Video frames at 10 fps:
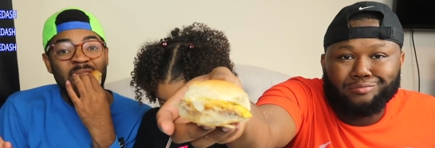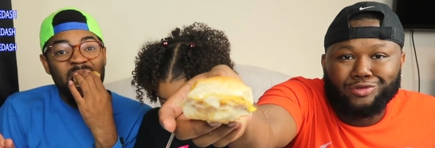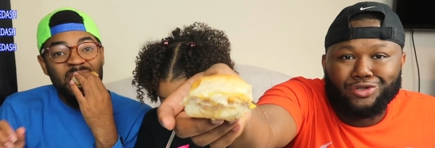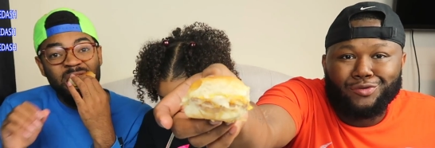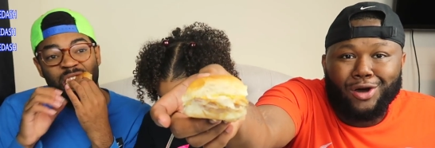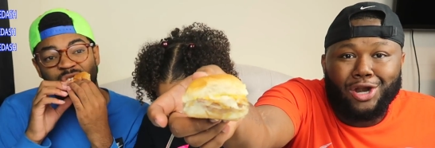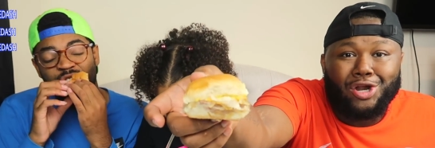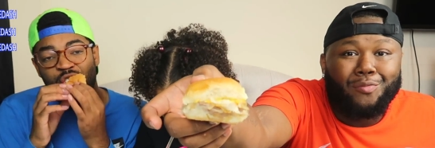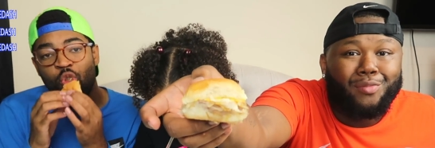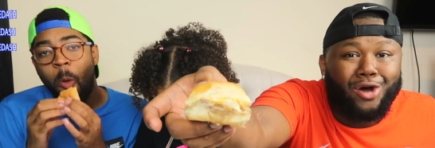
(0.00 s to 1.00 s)
Speaker 1: You want
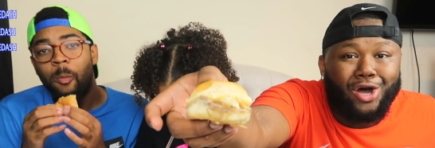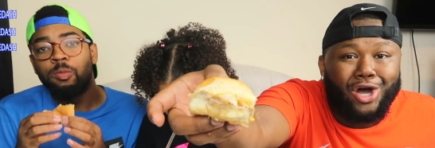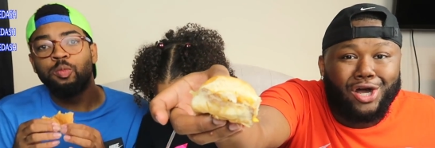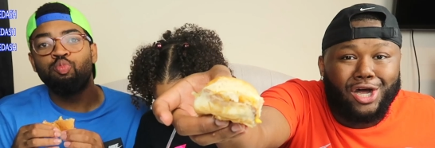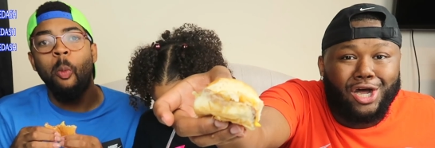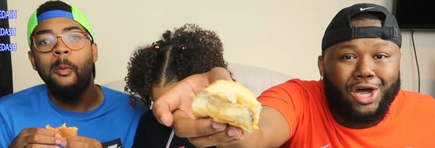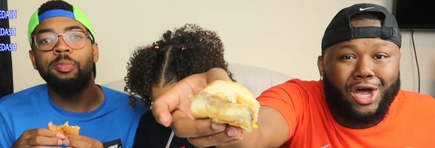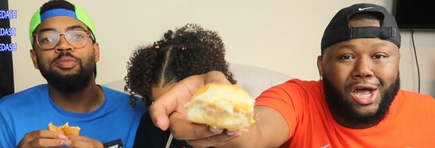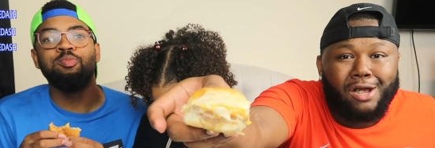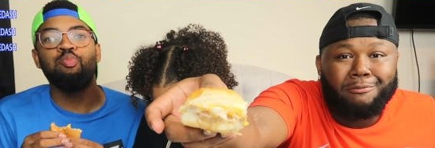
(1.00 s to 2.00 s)
a
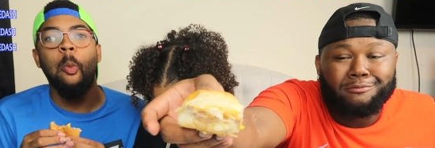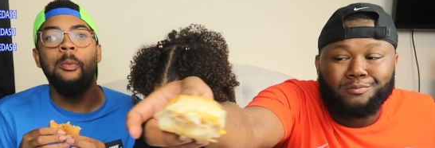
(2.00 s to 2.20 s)
burger?